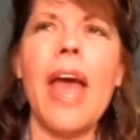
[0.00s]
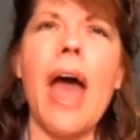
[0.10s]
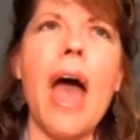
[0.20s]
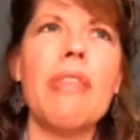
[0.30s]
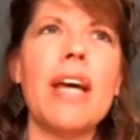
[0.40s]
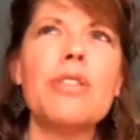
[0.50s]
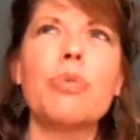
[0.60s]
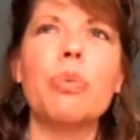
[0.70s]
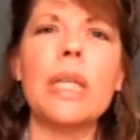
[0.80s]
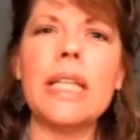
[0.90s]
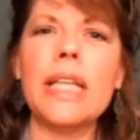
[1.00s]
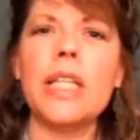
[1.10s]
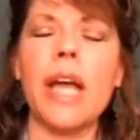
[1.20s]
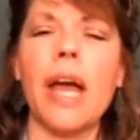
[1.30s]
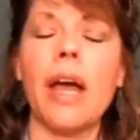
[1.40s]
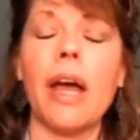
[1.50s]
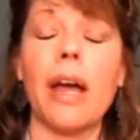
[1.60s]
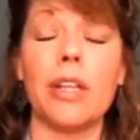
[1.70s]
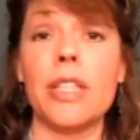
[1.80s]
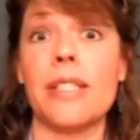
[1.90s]
and that's really
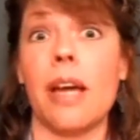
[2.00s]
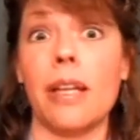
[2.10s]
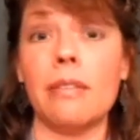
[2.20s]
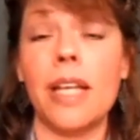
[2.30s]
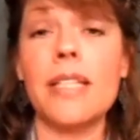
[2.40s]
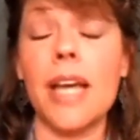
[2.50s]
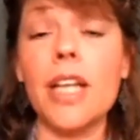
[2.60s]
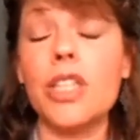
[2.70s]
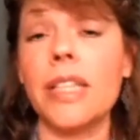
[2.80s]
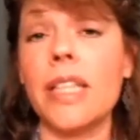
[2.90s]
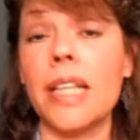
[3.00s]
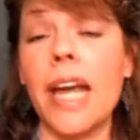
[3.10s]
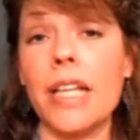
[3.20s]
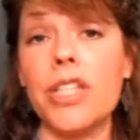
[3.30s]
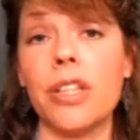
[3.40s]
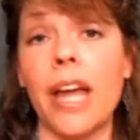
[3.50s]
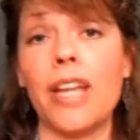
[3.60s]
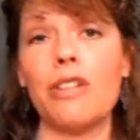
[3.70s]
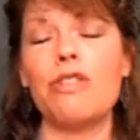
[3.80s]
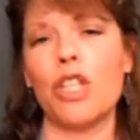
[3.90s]
a good sign. It's actually an indication that
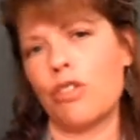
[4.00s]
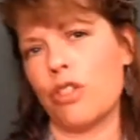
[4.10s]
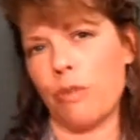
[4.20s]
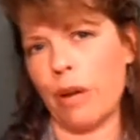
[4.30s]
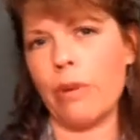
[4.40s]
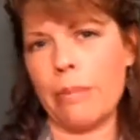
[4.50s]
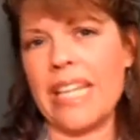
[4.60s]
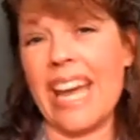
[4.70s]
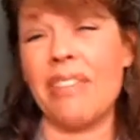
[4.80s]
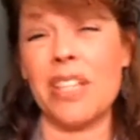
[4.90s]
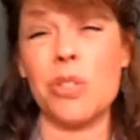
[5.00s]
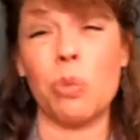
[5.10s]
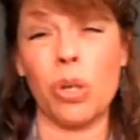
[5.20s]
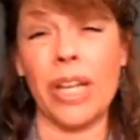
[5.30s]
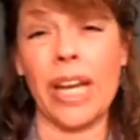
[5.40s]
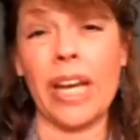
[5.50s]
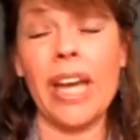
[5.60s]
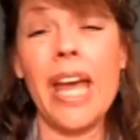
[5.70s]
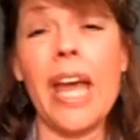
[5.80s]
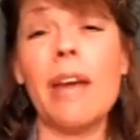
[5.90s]
you've chosen the right remedy and that it's working.
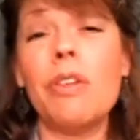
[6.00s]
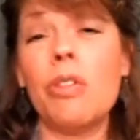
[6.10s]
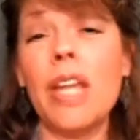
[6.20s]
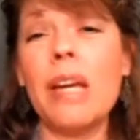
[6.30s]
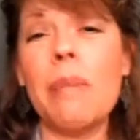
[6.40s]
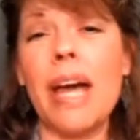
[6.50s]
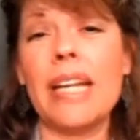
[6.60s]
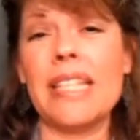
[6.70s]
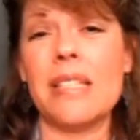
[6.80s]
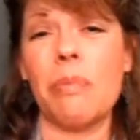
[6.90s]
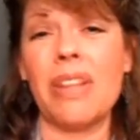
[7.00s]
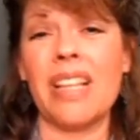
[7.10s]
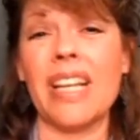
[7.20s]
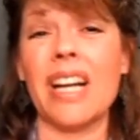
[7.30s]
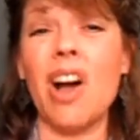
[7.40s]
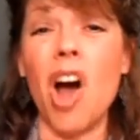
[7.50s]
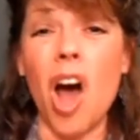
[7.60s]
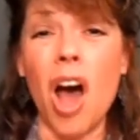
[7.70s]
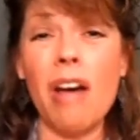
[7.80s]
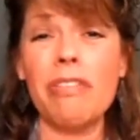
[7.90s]
If you think about it in something like a
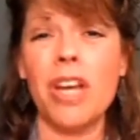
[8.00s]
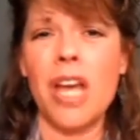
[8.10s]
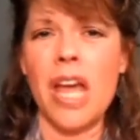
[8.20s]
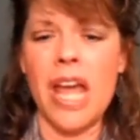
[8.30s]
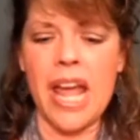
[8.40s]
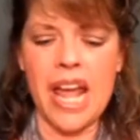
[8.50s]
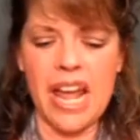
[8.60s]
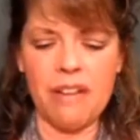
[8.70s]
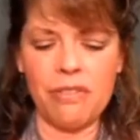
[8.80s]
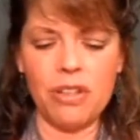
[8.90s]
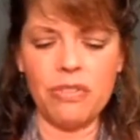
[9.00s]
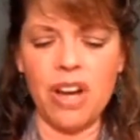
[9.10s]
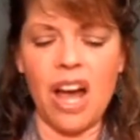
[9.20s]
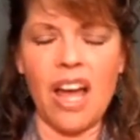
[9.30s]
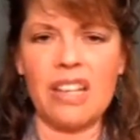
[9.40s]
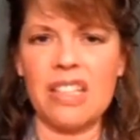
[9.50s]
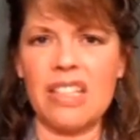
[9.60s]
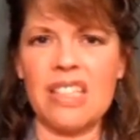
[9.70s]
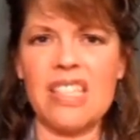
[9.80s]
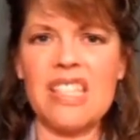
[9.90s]
cough, if you've got
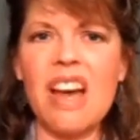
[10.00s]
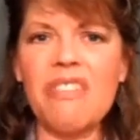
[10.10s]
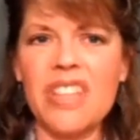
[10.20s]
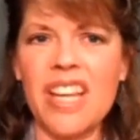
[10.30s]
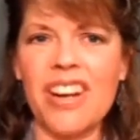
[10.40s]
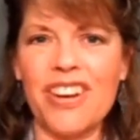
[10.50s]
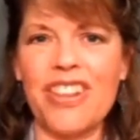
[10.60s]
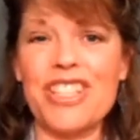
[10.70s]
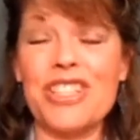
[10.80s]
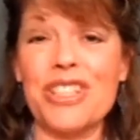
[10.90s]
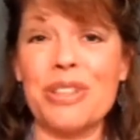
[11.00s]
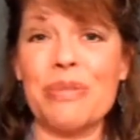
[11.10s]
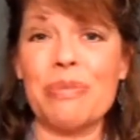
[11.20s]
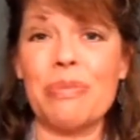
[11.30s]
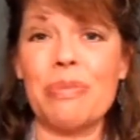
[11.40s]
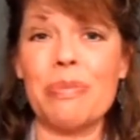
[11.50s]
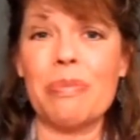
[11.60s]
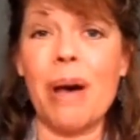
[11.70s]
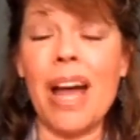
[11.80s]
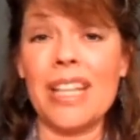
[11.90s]
stuff in there that your
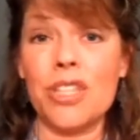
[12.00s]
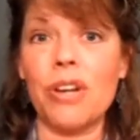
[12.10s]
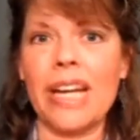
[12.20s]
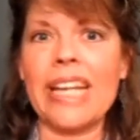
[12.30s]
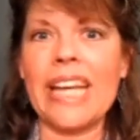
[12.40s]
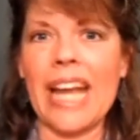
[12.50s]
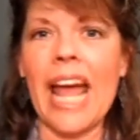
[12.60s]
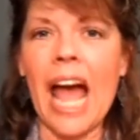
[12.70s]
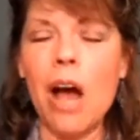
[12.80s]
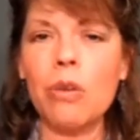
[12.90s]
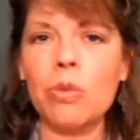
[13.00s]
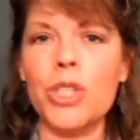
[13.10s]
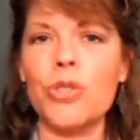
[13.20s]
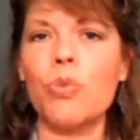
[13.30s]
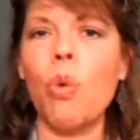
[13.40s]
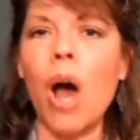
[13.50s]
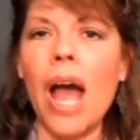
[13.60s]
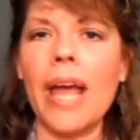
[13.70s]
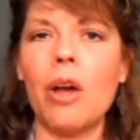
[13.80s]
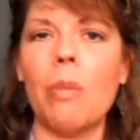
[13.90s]
body's trying to get out, which is
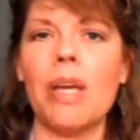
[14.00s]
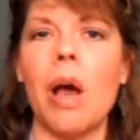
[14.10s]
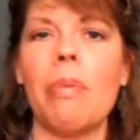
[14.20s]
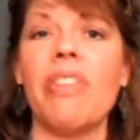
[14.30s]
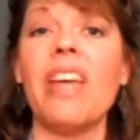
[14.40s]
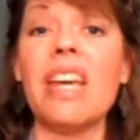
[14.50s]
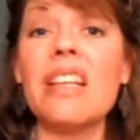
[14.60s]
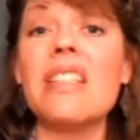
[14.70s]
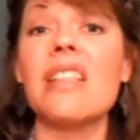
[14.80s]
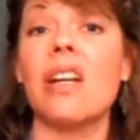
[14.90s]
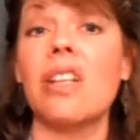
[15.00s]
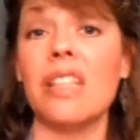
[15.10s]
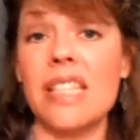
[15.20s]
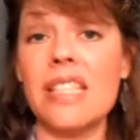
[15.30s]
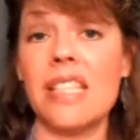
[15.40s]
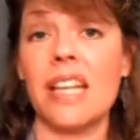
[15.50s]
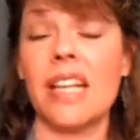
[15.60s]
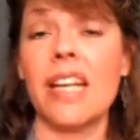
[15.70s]
why homeopathy is a holistic